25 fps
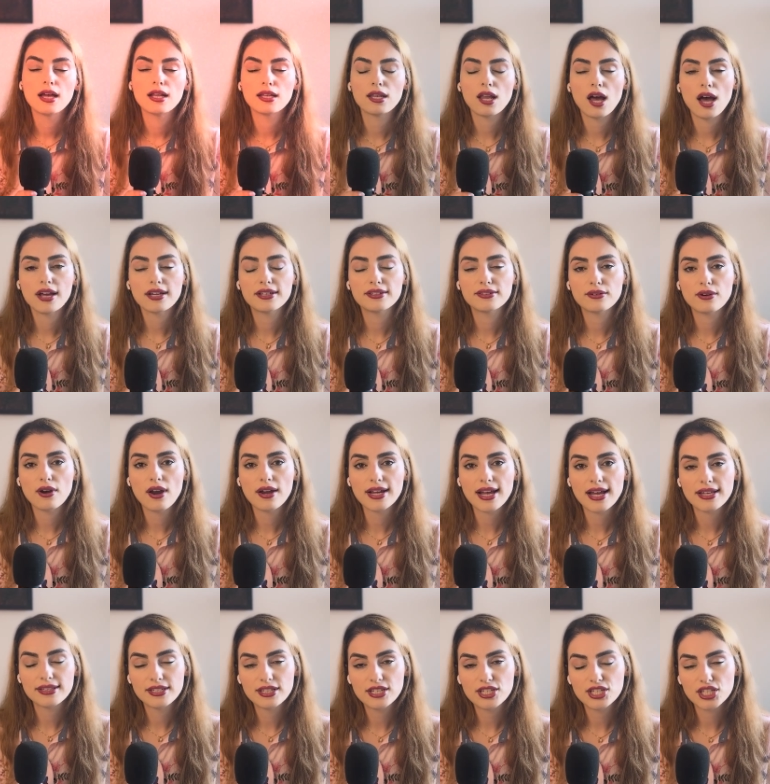Like drug
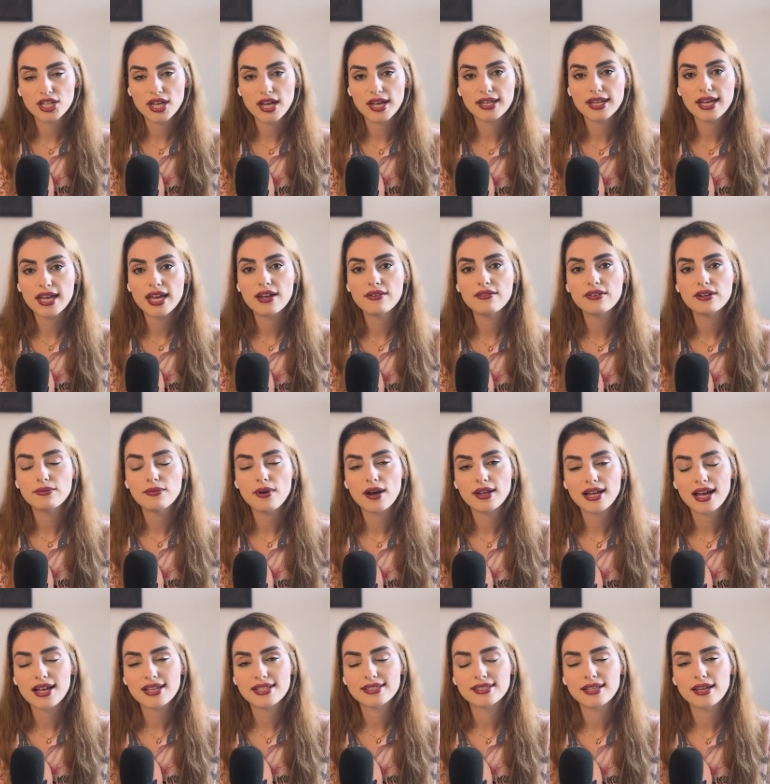addiction, everyone
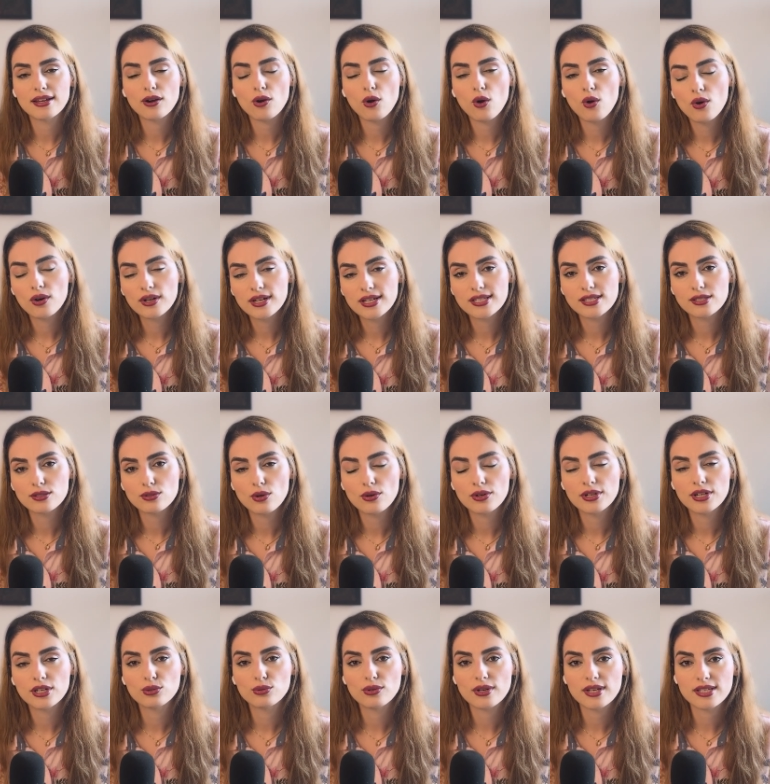has their own
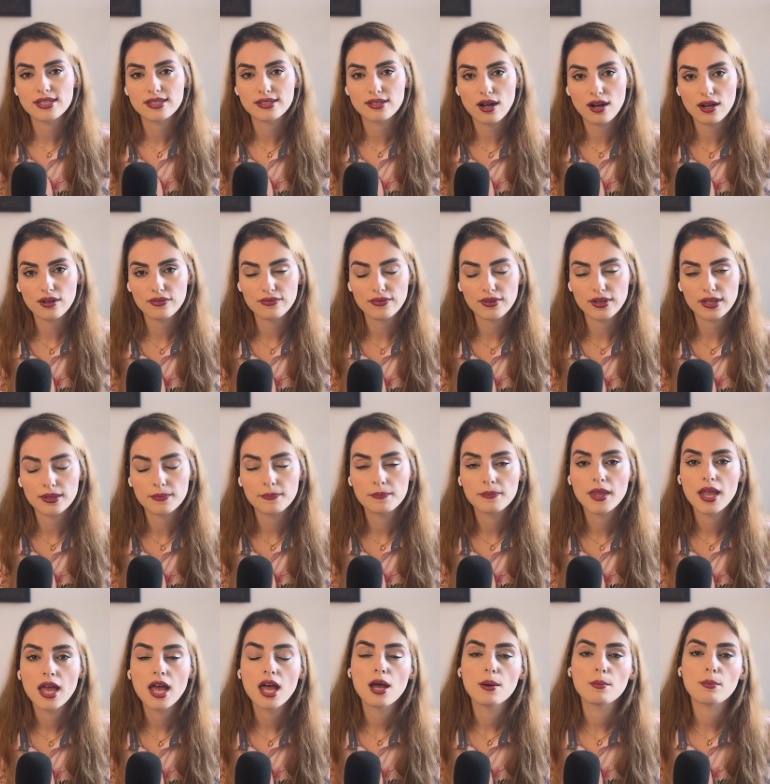story to start with.
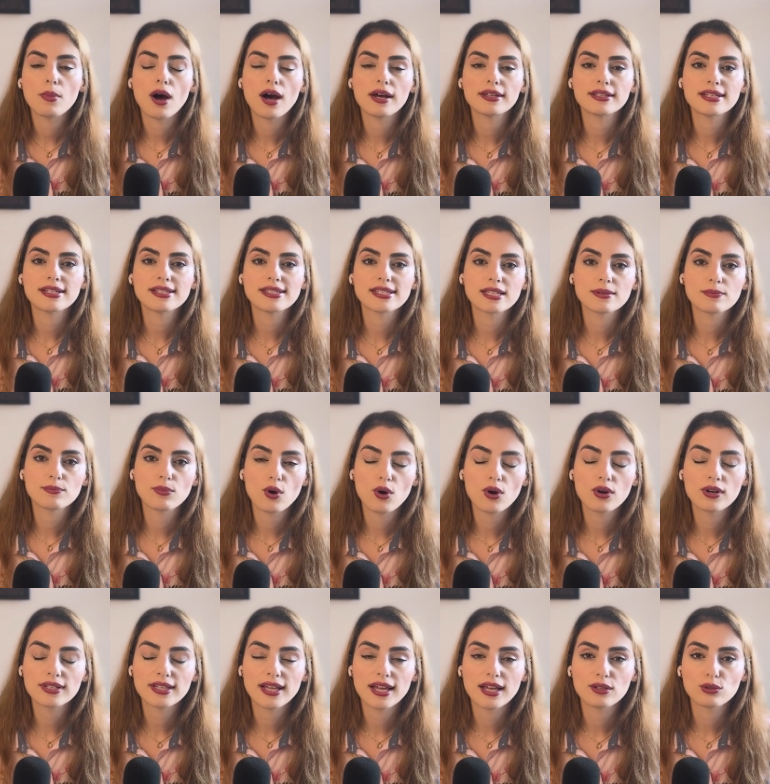But it's
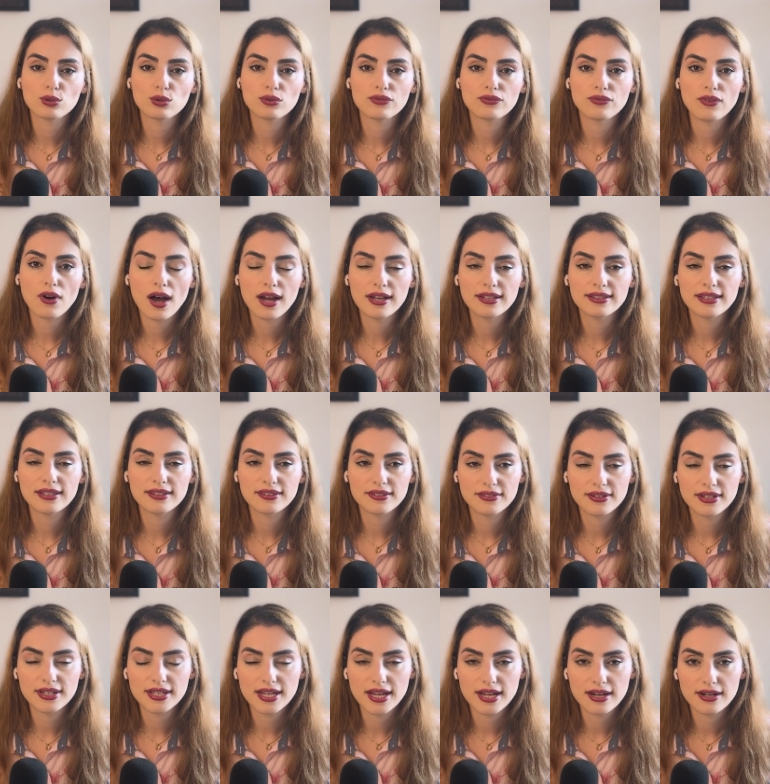important to find the
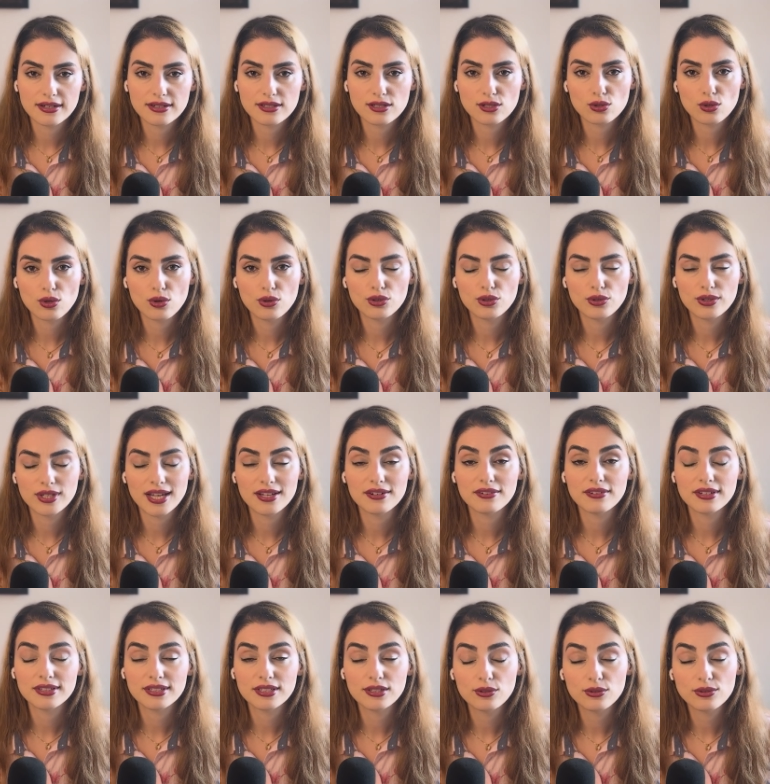trigger so you can
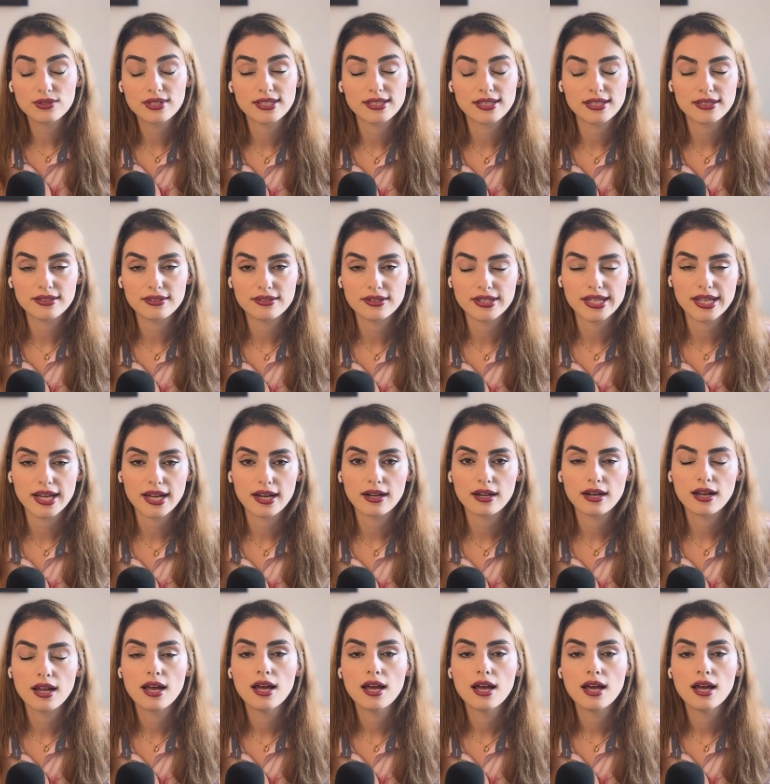reduce the trigger.